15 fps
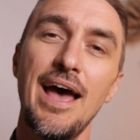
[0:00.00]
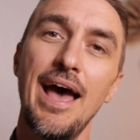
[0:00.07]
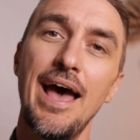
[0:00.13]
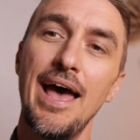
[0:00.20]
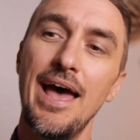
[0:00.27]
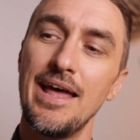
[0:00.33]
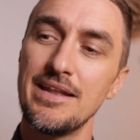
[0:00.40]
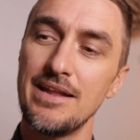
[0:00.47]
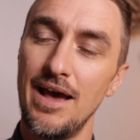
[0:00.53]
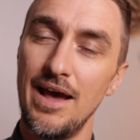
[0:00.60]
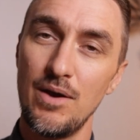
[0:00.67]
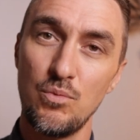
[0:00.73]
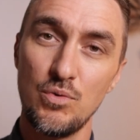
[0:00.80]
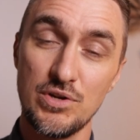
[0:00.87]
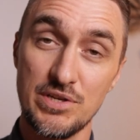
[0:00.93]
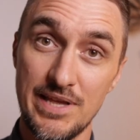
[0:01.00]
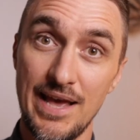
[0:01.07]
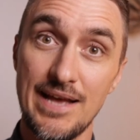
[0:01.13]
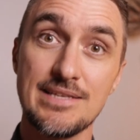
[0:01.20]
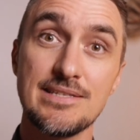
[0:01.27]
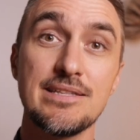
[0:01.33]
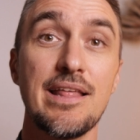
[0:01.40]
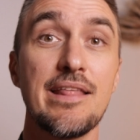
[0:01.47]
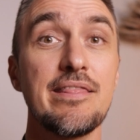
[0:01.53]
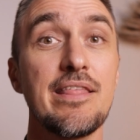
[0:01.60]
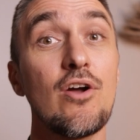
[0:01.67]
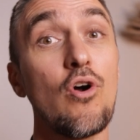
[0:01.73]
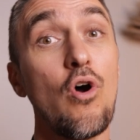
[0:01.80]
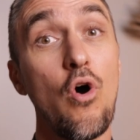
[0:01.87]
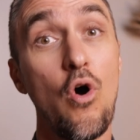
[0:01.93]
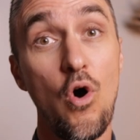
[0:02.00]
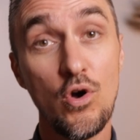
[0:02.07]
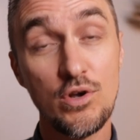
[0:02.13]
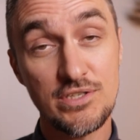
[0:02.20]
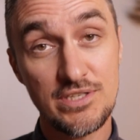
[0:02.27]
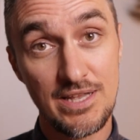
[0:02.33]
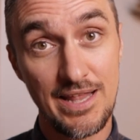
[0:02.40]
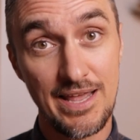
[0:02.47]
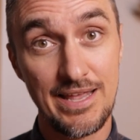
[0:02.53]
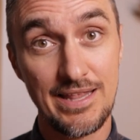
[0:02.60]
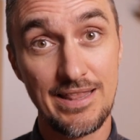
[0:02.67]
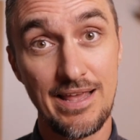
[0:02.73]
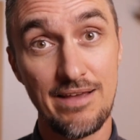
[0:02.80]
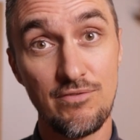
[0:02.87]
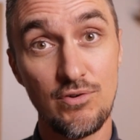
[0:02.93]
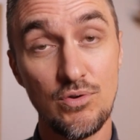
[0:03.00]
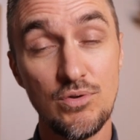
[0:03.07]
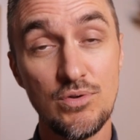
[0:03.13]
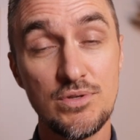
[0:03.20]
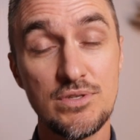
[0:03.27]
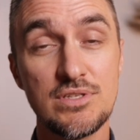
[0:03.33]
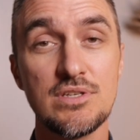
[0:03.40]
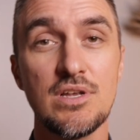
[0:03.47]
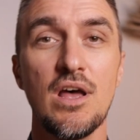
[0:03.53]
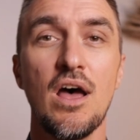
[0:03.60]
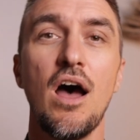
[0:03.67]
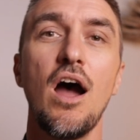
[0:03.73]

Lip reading: and I would guess that their oxalate levels